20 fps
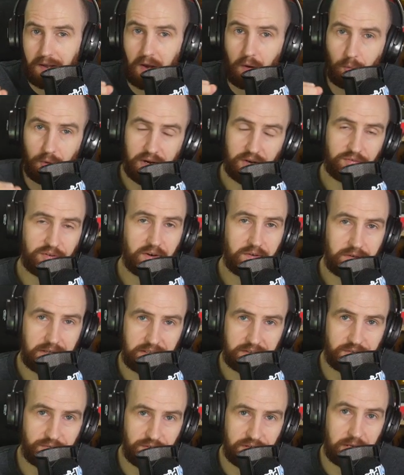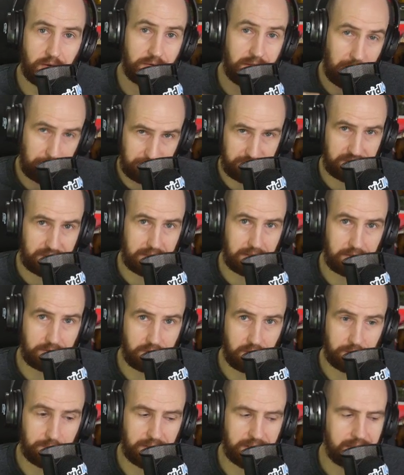and whenever I release a video on that particular
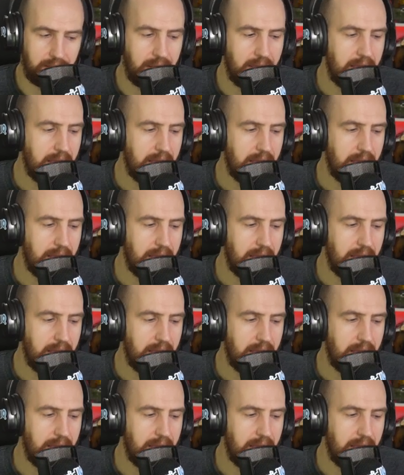topic,